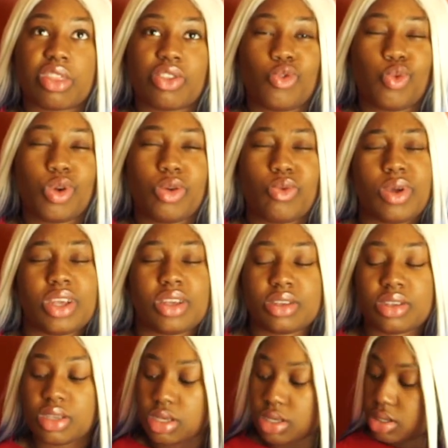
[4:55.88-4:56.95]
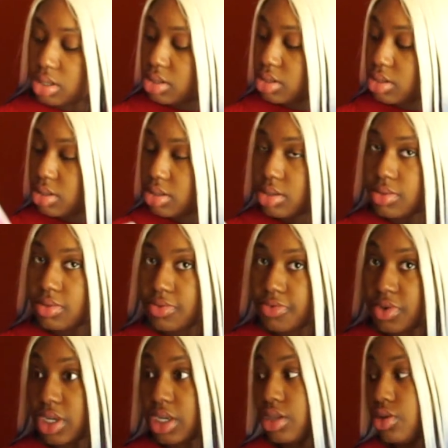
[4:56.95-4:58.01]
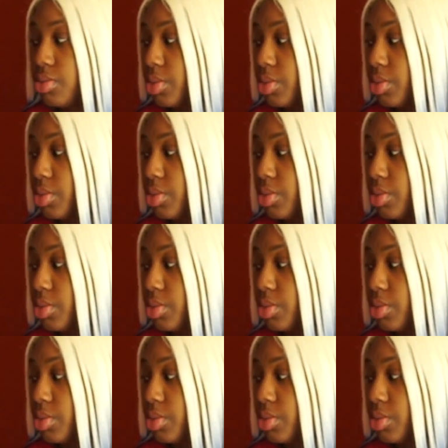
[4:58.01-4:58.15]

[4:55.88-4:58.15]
3 weeks for it to